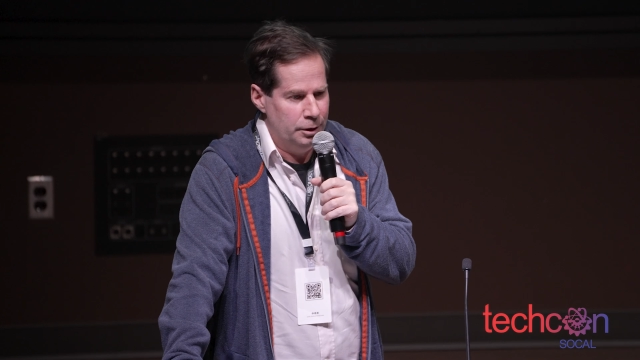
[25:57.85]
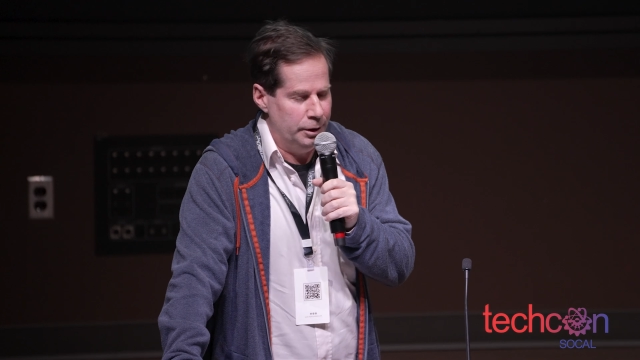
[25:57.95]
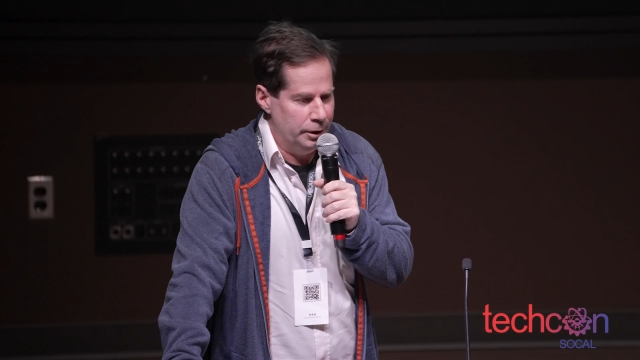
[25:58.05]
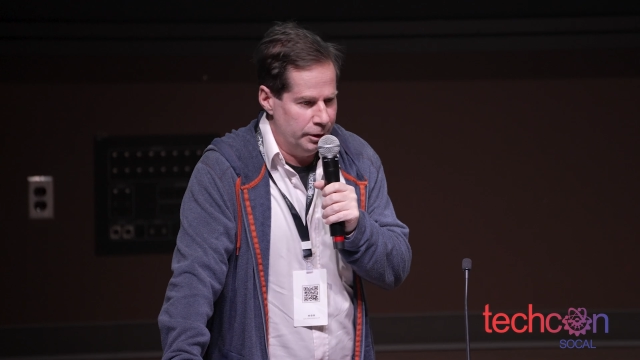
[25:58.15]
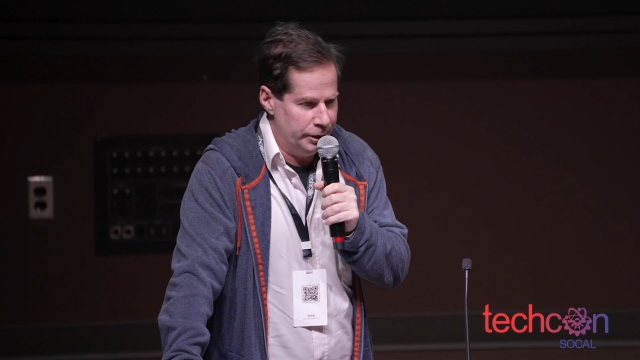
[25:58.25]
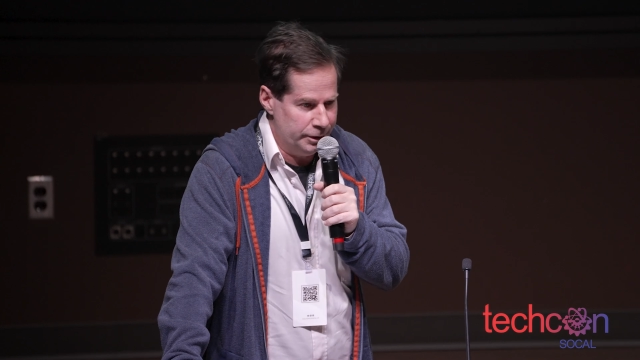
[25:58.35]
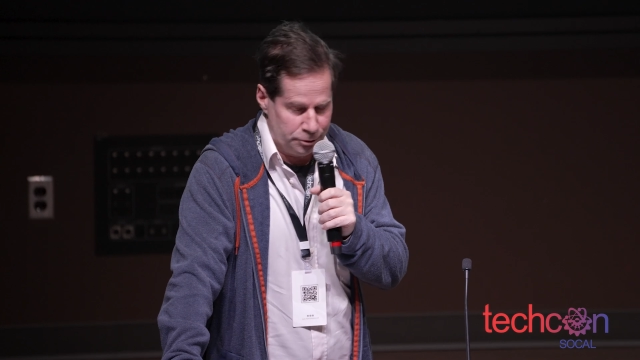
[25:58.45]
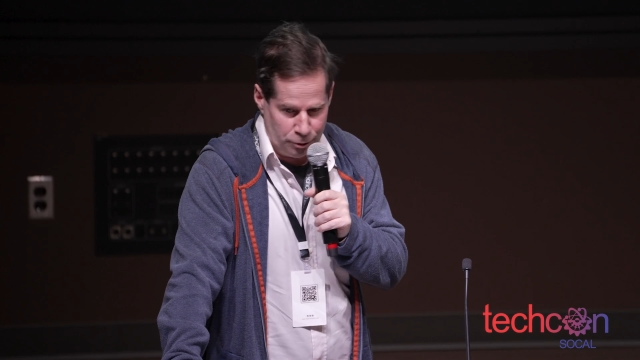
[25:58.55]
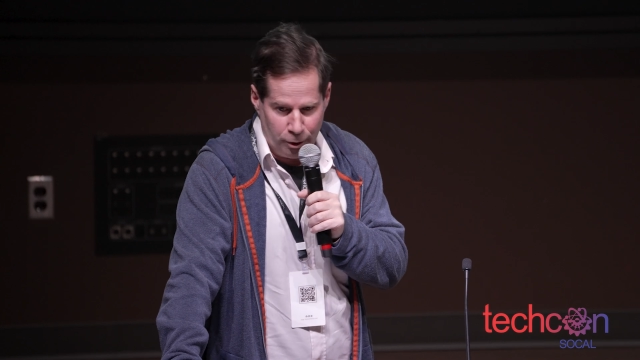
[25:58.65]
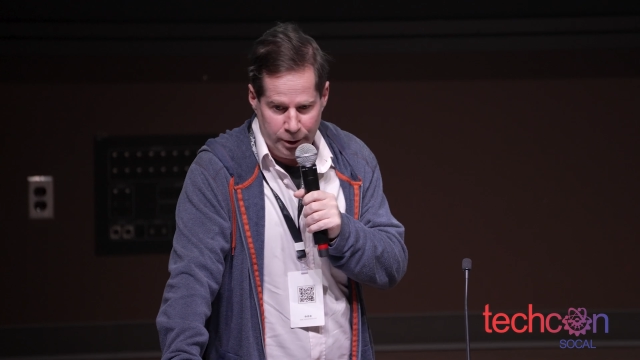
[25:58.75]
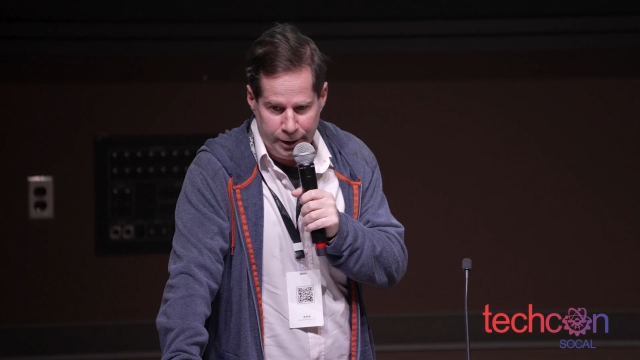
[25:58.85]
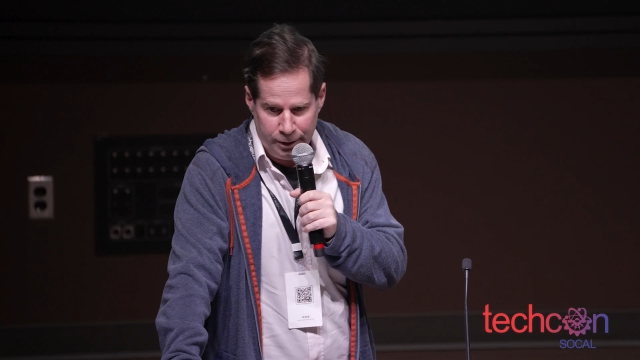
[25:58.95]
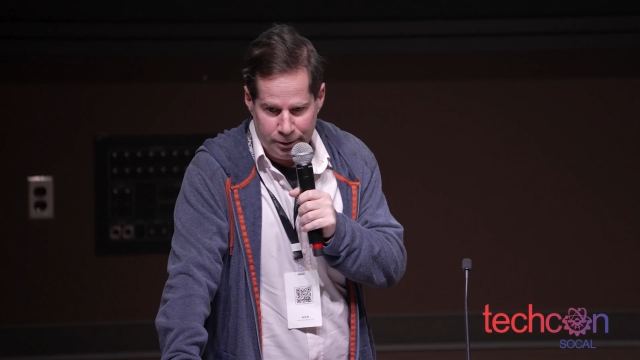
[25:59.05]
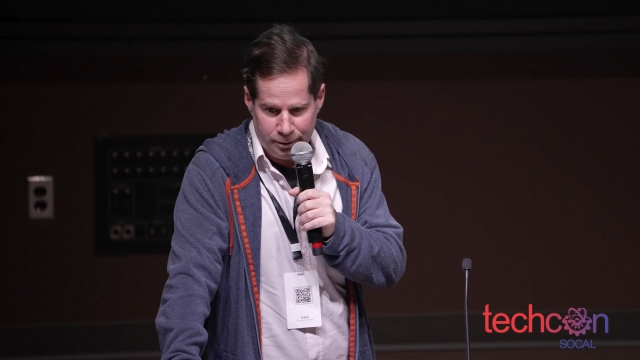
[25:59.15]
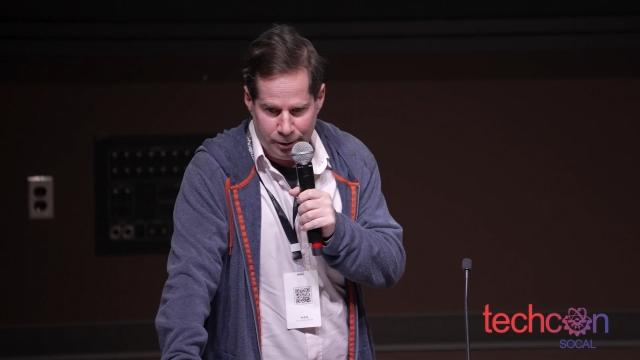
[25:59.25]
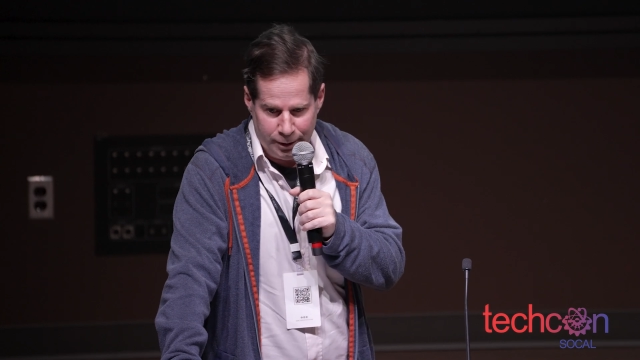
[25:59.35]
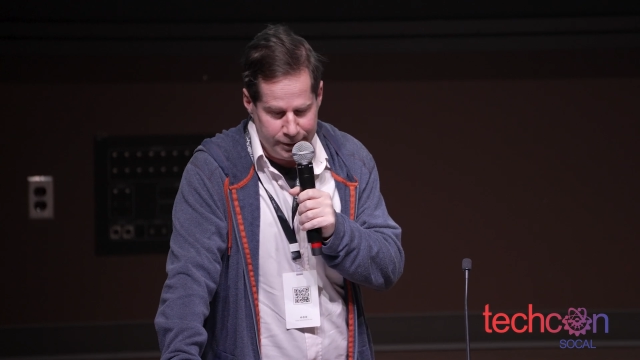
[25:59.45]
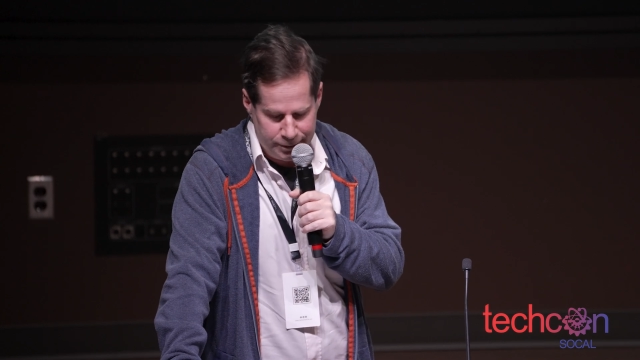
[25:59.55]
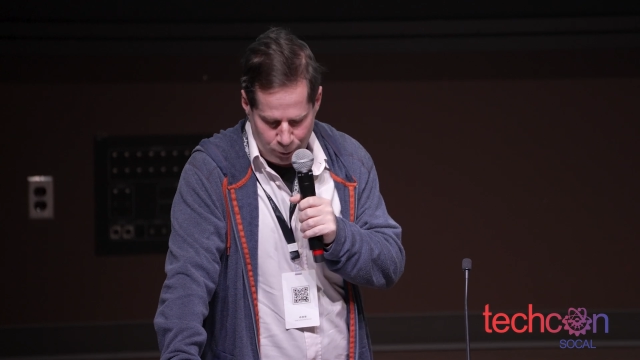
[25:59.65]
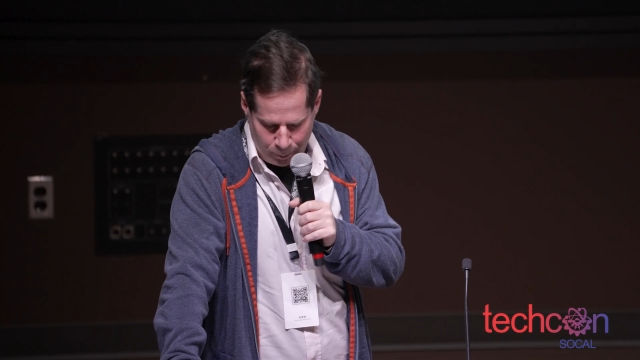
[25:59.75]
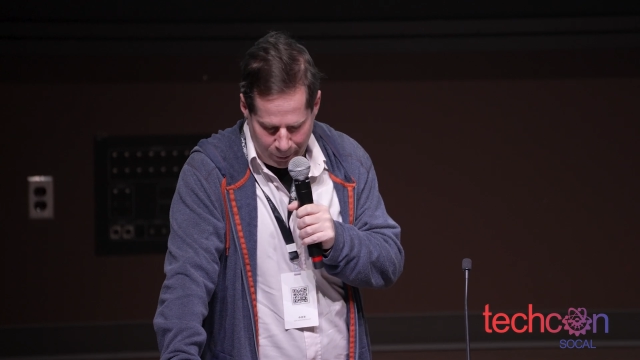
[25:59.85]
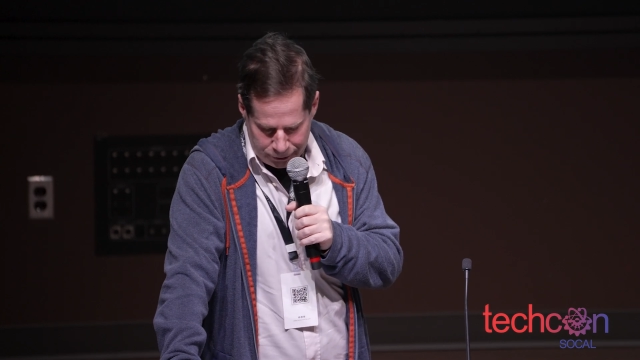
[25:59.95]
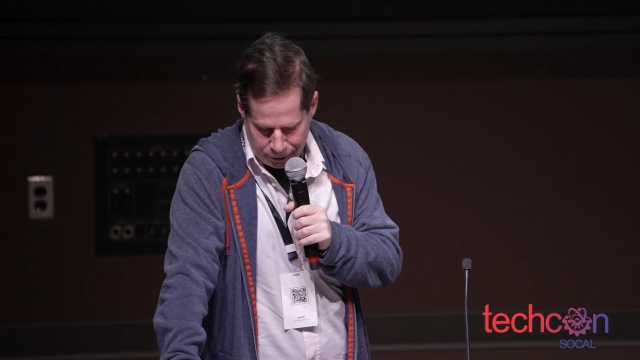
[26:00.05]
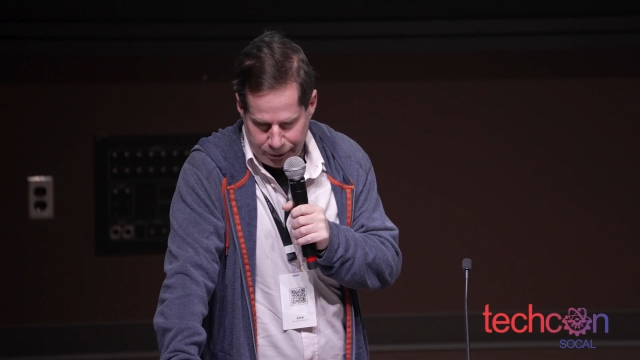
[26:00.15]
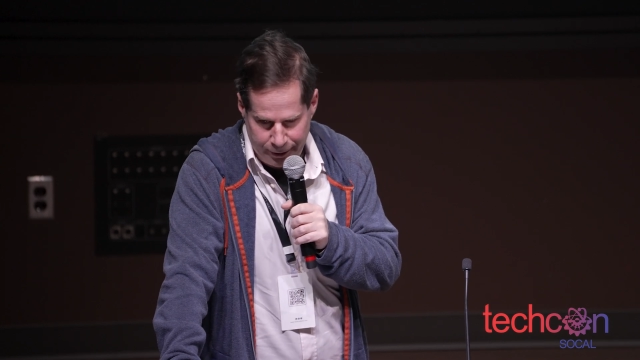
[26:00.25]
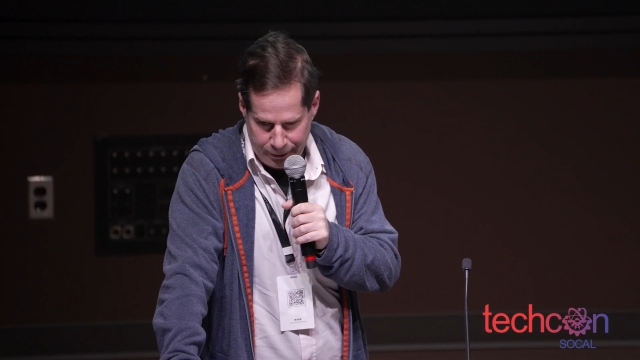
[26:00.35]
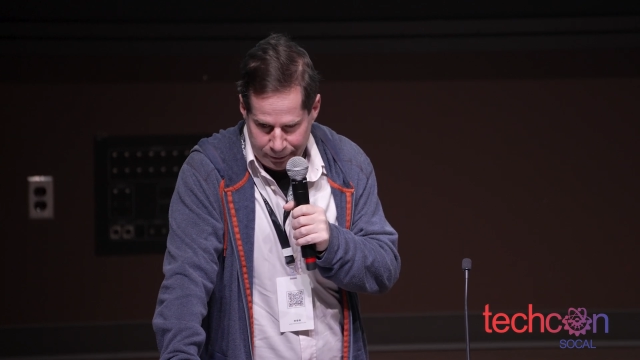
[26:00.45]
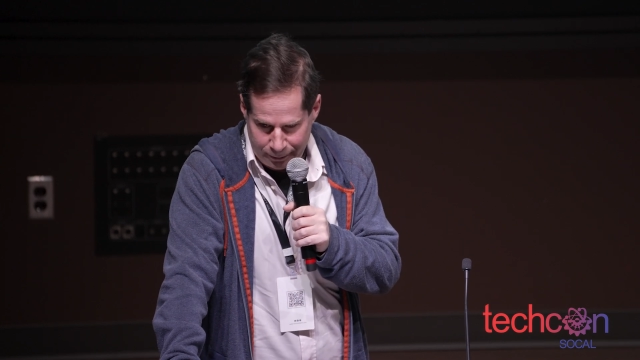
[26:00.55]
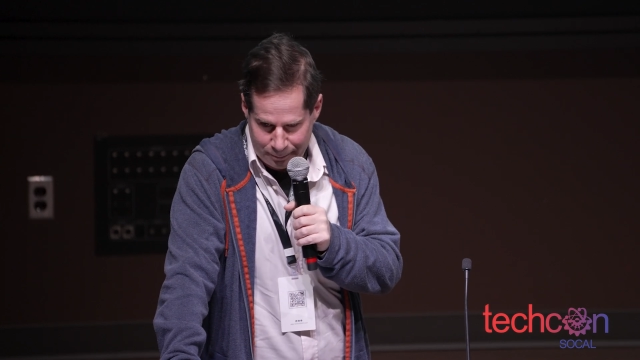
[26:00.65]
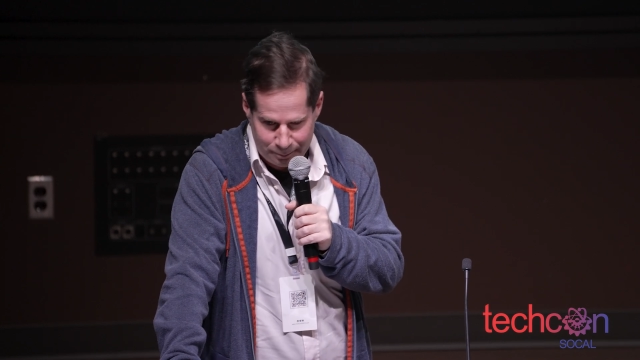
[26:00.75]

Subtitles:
is stalling, there is no partial credit.